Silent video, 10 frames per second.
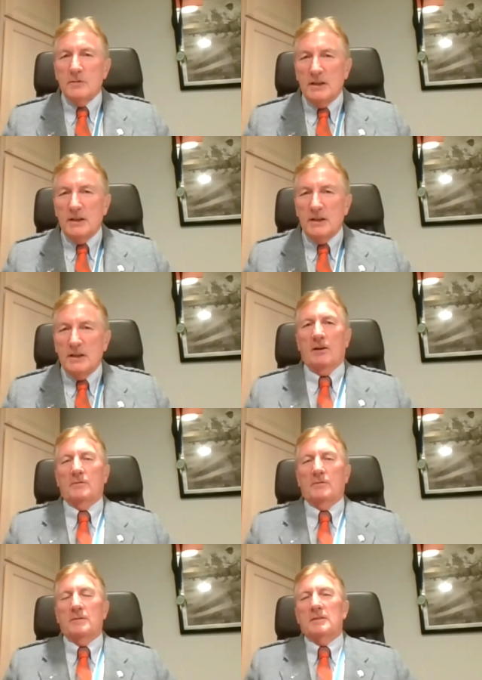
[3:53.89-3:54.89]

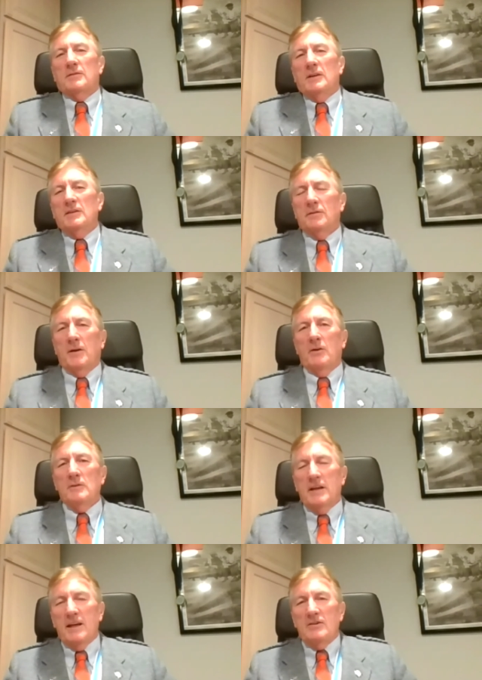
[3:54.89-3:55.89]
itself is
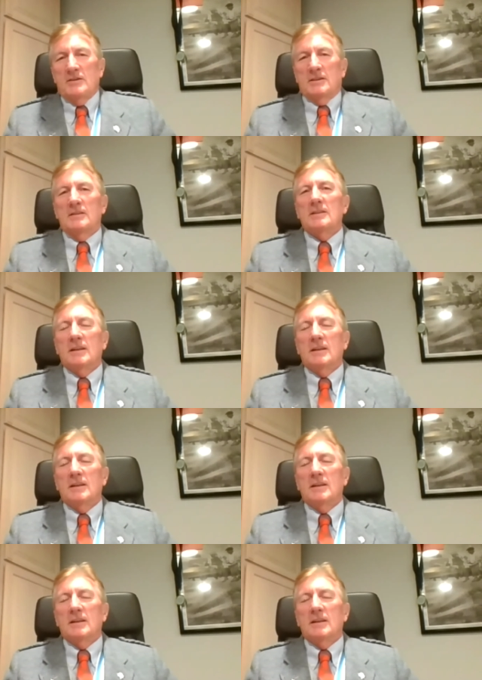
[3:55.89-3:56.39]
foundational